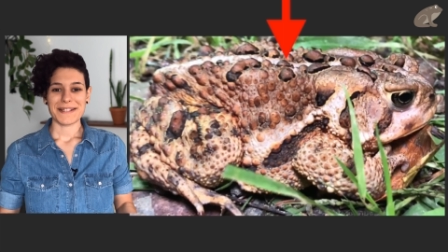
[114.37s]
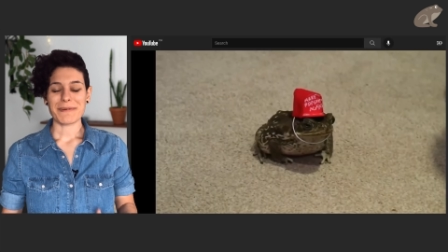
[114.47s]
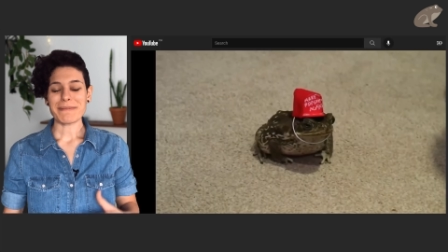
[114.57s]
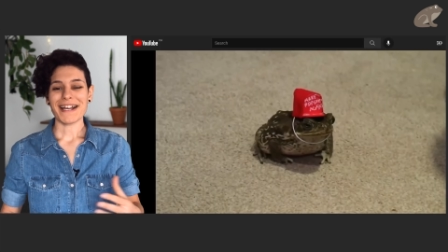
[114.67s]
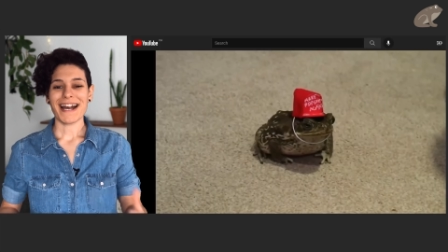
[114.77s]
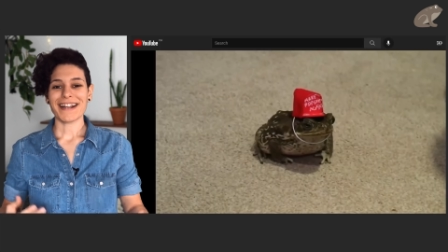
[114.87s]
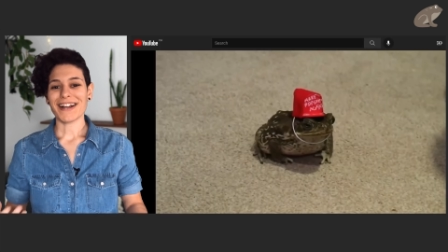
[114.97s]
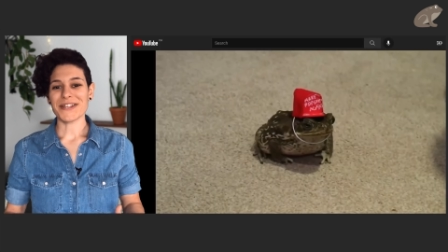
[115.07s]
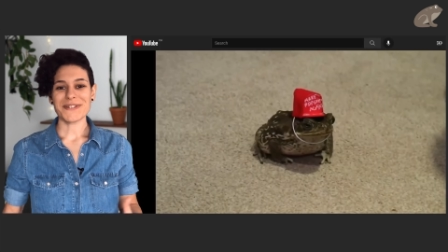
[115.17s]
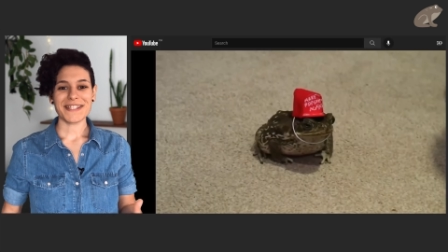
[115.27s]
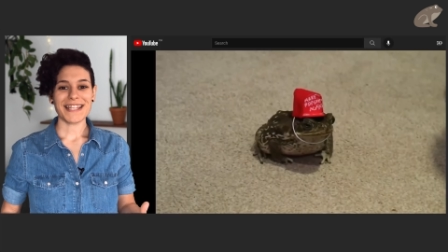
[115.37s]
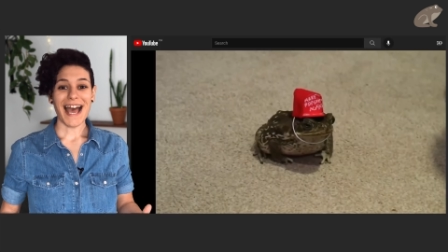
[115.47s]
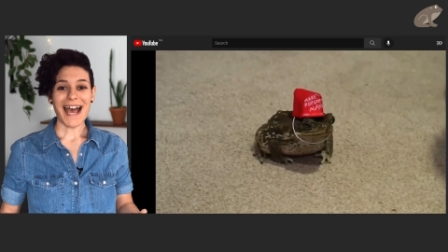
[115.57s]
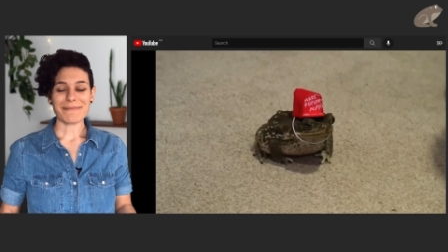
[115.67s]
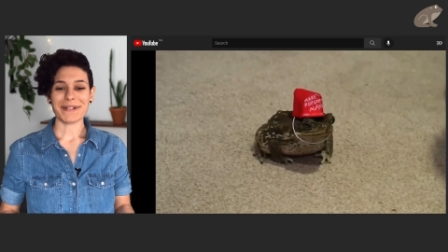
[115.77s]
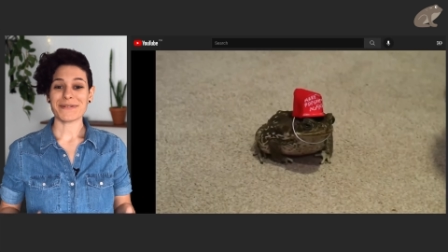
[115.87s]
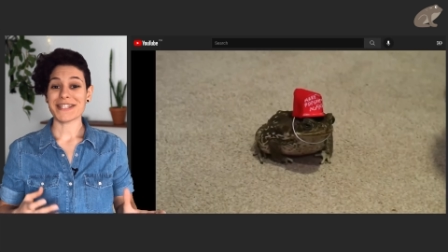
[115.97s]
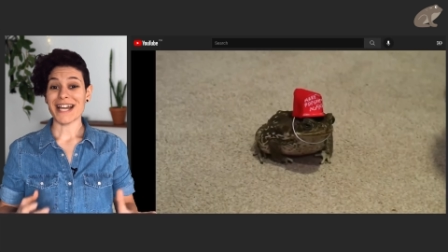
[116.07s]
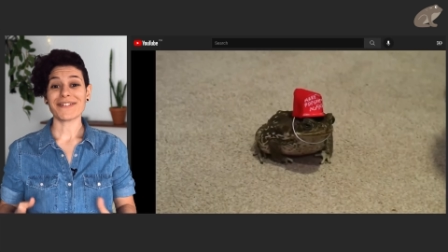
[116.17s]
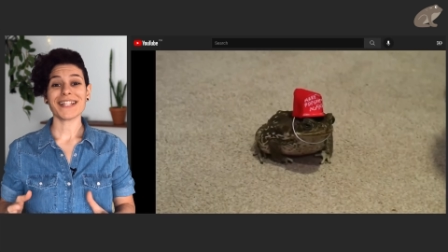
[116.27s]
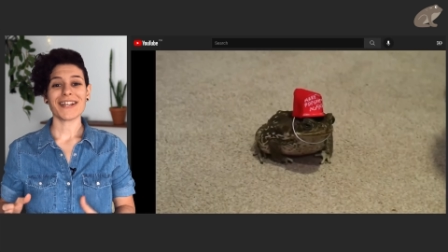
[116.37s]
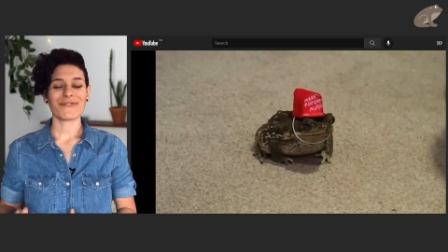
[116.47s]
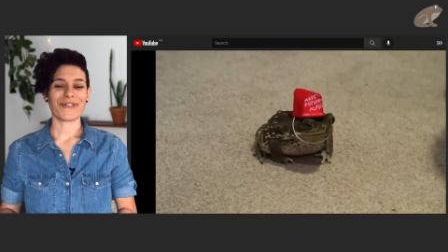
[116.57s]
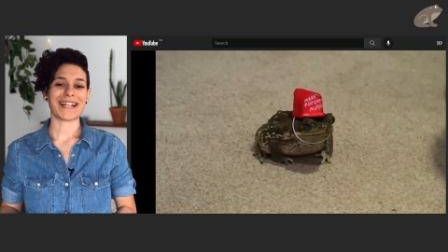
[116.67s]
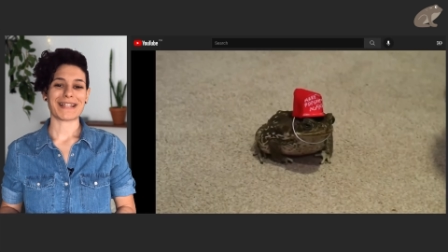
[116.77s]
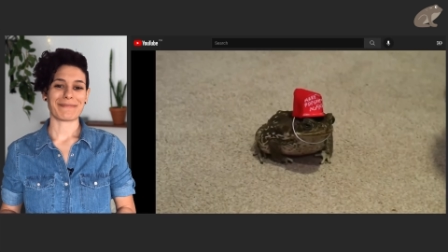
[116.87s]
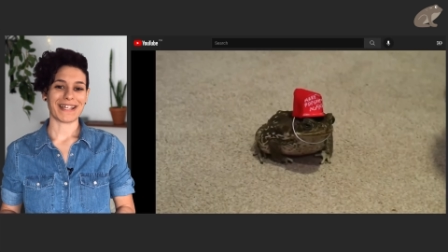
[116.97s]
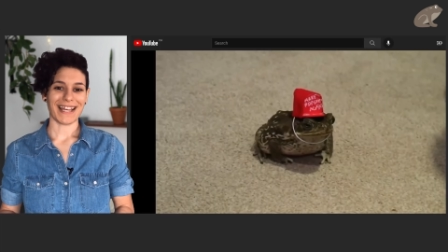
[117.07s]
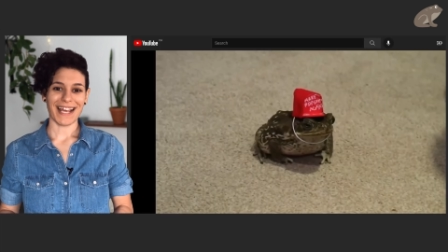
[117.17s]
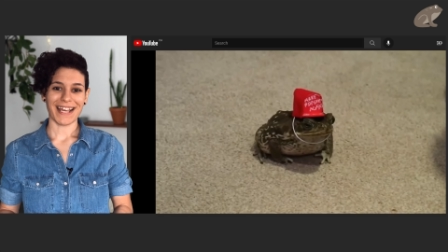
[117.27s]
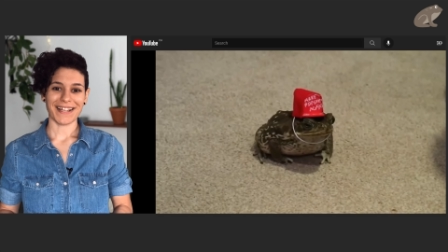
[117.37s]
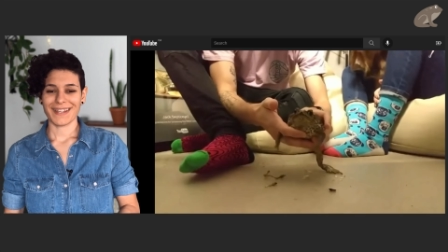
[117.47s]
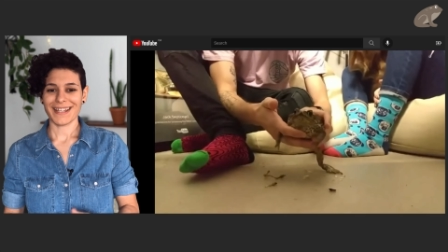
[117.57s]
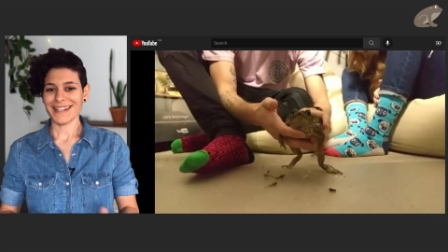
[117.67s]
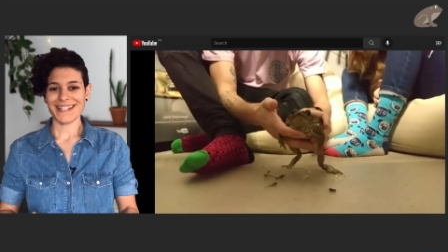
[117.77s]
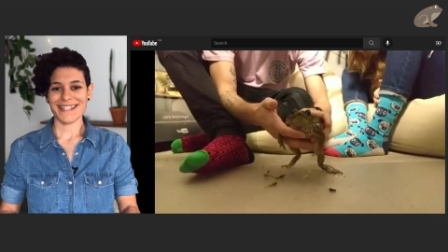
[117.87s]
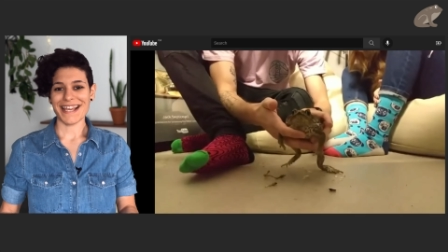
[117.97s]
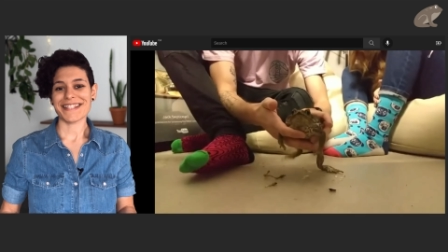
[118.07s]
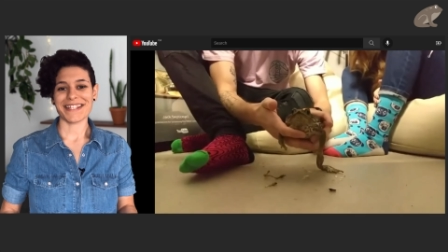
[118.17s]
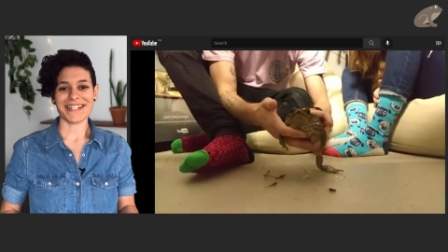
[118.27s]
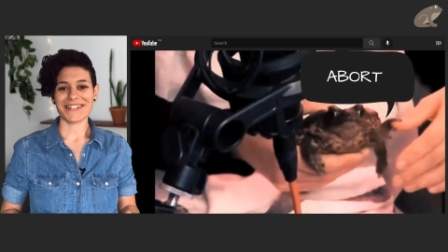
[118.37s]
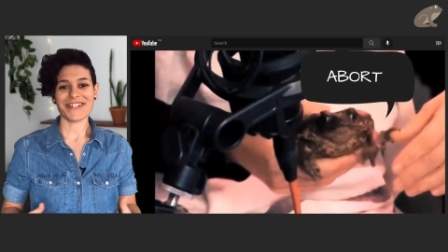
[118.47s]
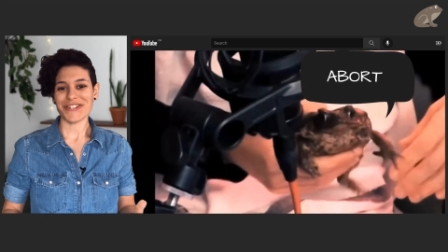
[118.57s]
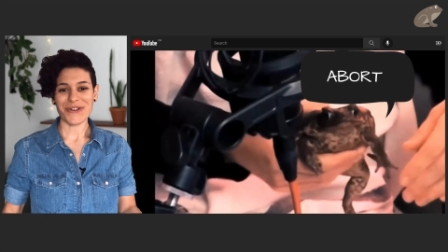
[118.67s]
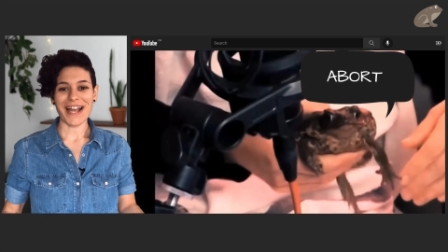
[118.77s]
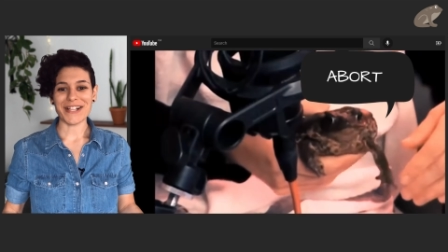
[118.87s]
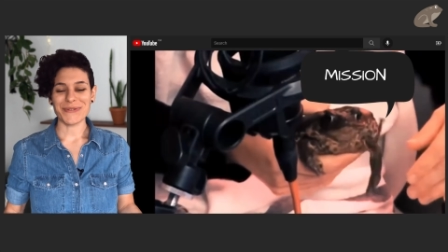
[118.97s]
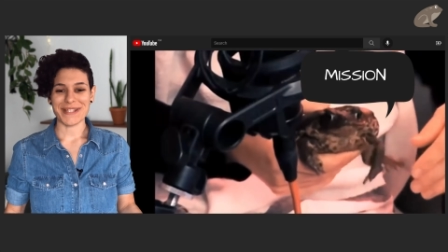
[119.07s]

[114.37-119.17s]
So maybe it kind of got used to the hat, but it was definitely afraid at the beginning. And in this case, it is just trying to